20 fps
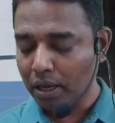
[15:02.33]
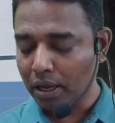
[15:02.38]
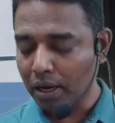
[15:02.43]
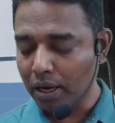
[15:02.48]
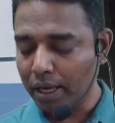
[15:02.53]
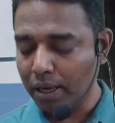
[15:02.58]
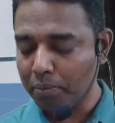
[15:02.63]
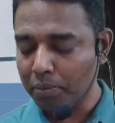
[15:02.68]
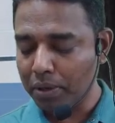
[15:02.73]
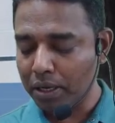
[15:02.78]

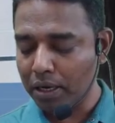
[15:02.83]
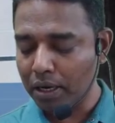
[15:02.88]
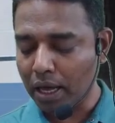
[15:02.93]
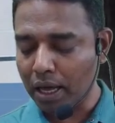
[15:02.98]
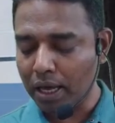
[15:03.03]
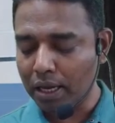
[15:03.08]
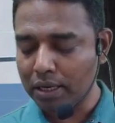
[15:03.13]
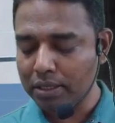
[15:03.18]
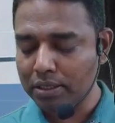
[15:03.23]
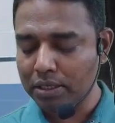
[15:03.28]
Labor
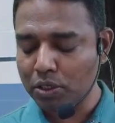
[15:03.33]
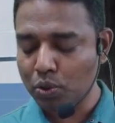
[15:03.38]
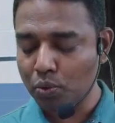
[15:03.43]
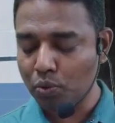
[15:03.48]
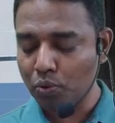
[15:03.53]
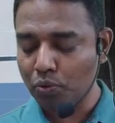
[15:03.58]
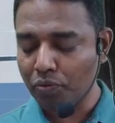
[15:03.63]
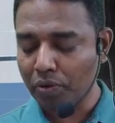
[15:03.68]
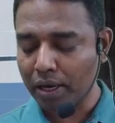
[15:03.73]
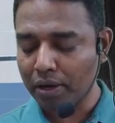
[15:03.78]
hours is
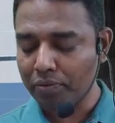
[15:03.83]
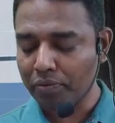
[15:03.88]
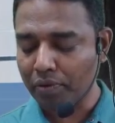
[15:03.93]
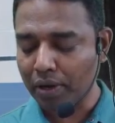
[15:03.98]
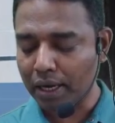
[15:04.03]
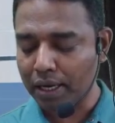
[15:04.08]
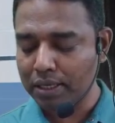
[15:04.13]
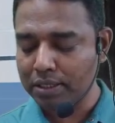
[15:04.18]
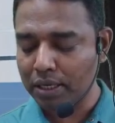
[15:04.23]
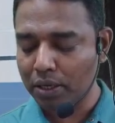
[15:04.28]

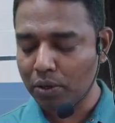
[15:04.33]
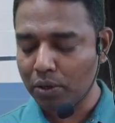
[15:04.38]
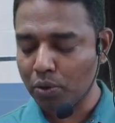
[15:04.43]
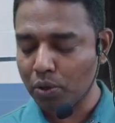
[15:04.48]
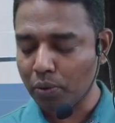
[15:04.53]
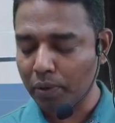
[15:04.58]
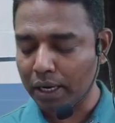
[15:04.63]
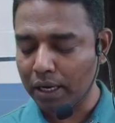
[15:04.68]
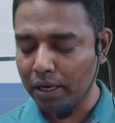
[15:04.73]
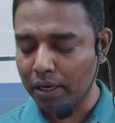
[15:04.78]
2550
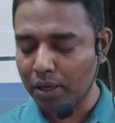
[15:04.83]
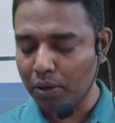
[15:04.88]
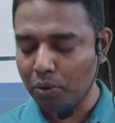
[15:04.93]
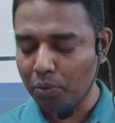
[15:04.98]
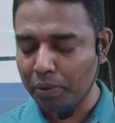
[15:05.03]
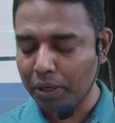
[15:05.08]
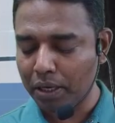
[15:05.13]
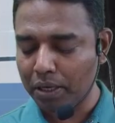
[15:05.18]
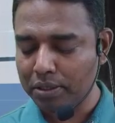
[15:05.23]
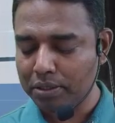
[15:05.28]
20
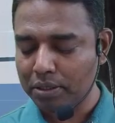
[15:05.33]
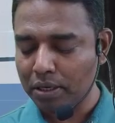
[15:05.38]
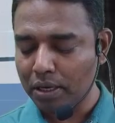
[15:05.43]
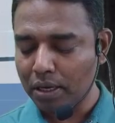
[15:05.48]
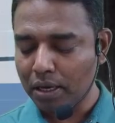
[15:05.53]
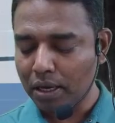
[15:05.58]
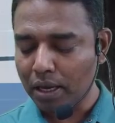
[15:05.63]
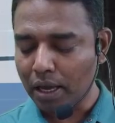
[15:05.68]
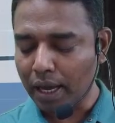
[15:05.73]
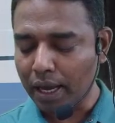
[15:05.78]
rupees,
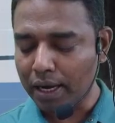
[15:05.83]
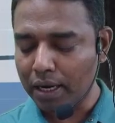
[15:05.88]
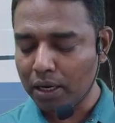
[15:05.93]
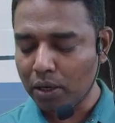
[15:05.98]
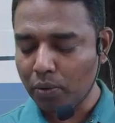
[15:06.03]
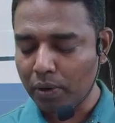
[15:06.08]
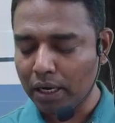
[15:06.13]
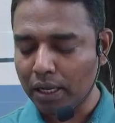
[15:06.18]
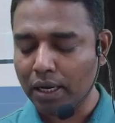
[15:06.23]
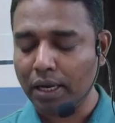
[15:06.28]
and
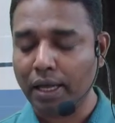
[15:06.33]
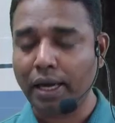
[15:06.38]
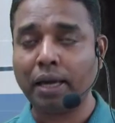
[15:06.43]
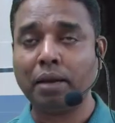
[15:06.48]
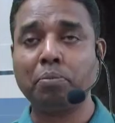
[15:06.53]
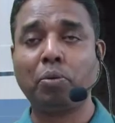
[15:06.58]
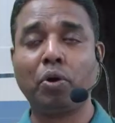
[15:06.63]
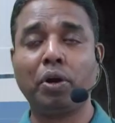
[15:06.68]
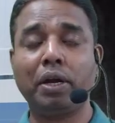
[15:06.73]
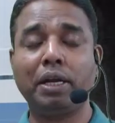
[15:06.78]

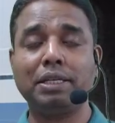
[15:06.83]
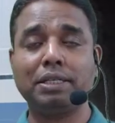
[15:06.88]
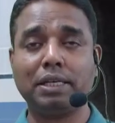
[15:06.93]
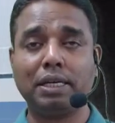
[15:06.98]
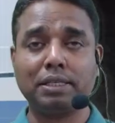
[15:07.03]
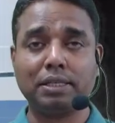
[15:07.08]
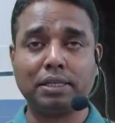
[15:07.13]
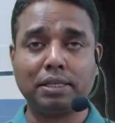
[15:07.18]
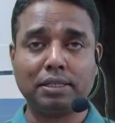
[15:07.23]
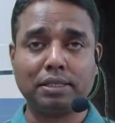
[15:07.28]

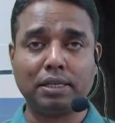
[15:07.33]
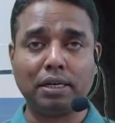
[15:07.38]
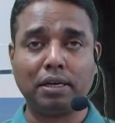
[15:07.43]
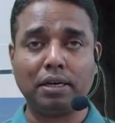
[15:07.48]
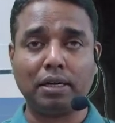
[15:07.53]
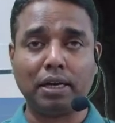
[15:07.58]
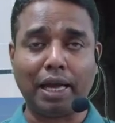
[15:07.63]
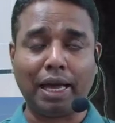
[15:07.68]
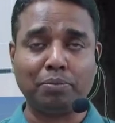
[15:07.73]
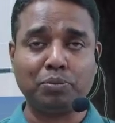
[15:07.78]
29.6 is
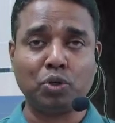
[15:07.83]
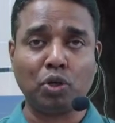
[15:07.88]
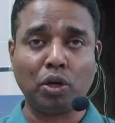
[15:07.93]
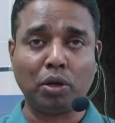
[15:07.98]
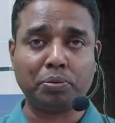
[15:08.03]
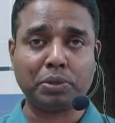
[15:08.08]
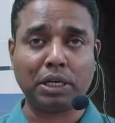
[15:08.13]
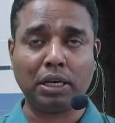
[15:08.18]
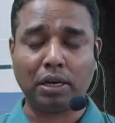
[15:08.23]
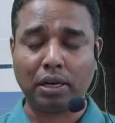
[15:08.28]
the
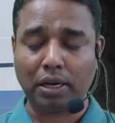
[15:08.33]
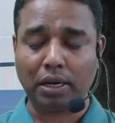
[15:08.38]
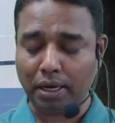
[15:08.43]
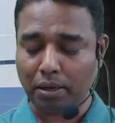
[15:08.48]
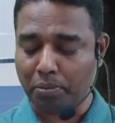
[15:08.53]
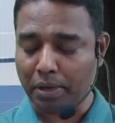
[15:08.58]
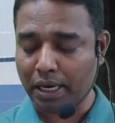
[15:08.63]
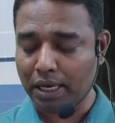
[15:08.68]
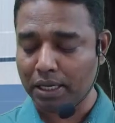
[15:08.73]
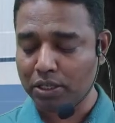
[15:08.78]
absorption rate
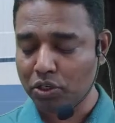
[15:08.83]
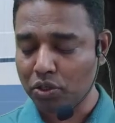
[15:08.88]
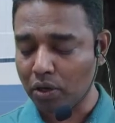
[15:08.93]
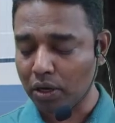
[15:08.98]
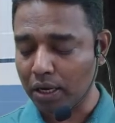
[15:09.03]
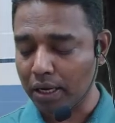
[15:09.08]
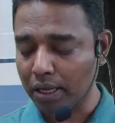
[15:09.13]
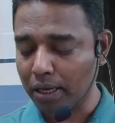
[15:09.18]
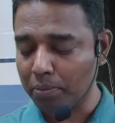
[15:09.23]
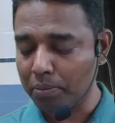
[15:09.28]
based
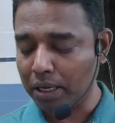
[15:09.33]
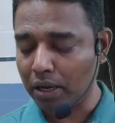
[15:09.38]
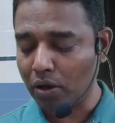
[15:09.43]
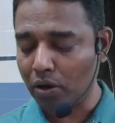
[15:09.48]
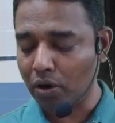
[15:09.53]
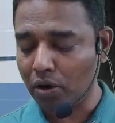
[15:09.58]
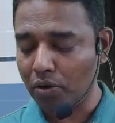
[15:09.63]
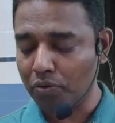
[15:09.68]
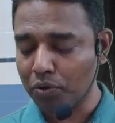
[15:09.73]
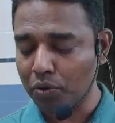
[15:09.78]
on labor
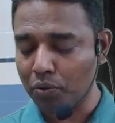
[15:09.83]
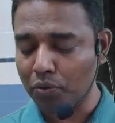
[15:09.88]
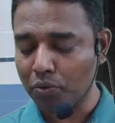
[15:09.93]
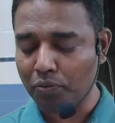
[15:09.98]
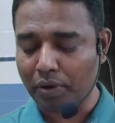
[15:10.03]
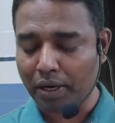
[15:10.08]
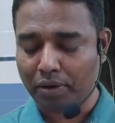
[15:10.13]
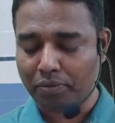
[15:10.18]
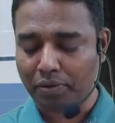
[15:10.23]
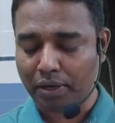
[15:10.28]
hour of
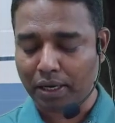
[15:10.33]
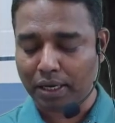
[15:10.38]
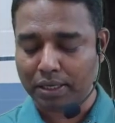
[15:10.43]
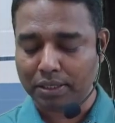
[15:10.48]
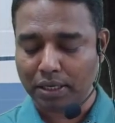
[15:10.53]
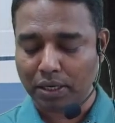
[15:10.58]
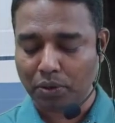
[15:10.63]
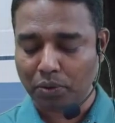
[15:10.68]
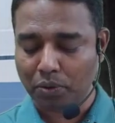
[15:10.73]
2550.